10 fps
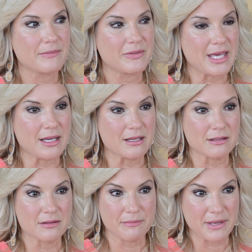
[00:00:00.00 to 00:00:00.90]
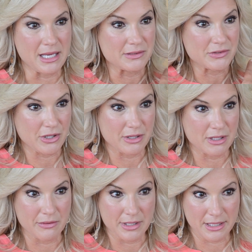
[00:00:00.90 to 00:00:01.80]
Then the pain started
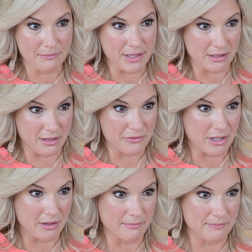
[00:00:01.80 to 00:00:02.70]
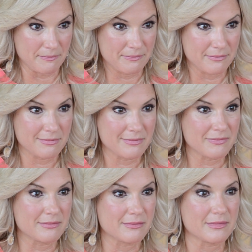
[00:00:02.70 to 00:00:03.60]
going down my left arm.
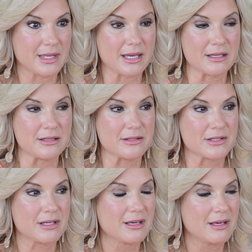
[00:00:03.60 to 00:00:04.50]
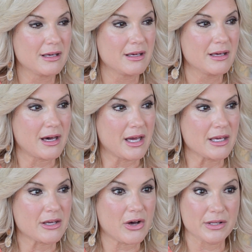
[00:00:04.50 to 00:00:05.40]
And
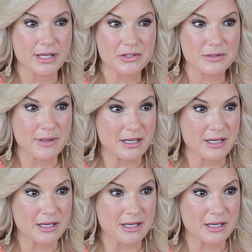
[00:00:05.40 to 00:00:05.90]
I called out to my